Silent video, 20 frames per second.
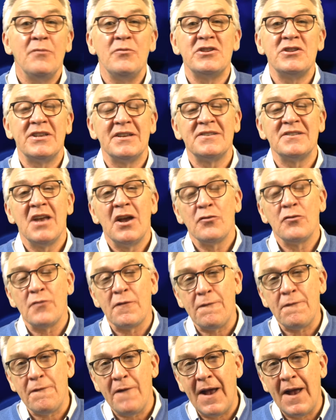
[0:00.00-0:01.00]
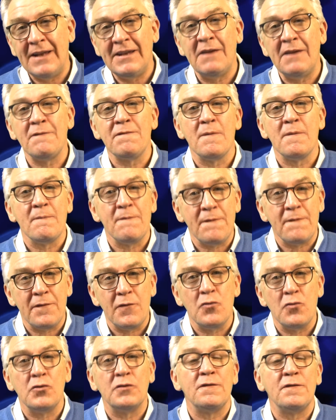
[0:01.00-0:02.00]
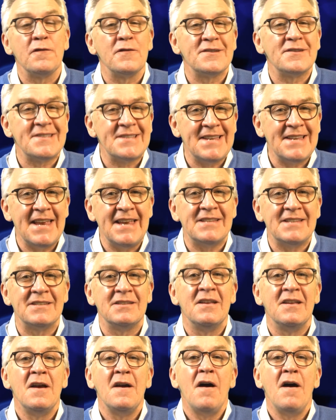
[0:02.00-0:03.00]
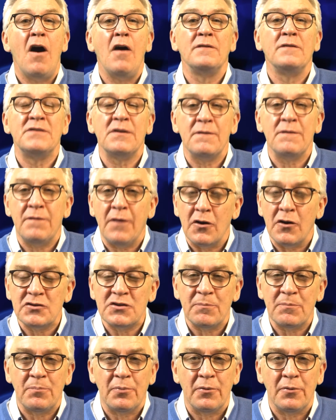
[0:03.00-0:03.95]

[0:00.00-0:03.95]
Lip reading: which is refraining from food for a season of devoted